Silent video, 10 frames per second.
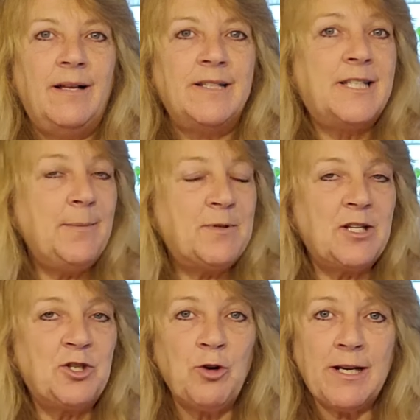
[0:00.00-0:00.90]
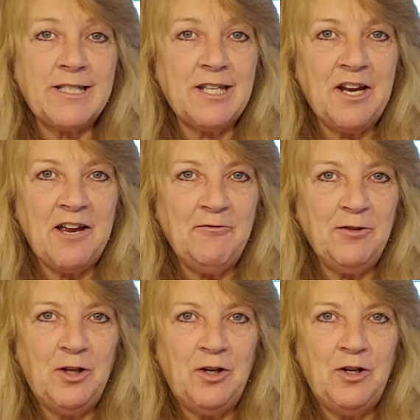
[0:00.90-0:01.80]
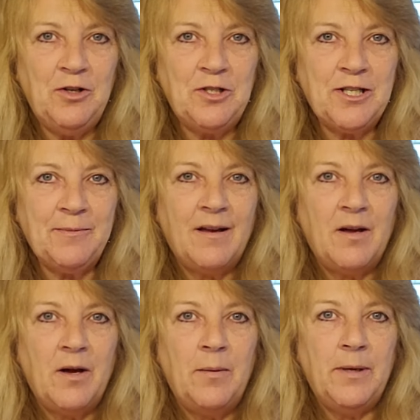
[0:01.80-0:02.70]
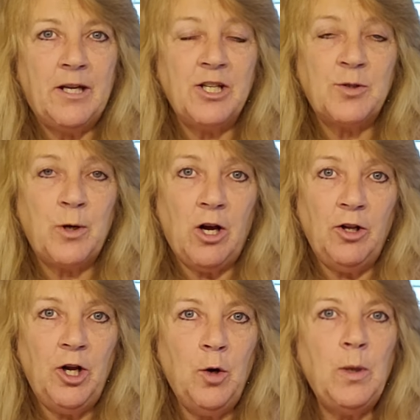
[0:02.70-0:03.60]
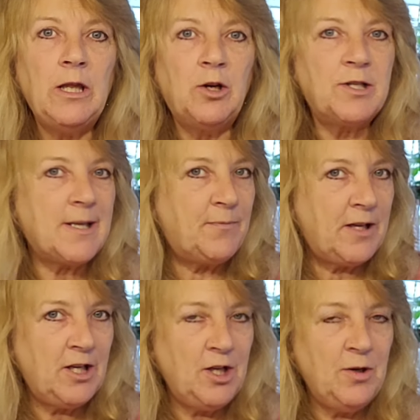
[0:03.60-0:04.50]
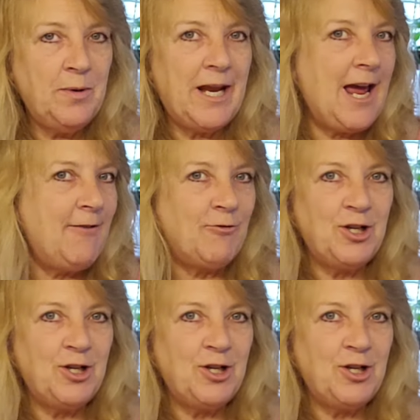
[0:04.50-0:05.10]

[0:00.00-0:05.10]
tips and tricks that I have learned, because we all know we learn something new at every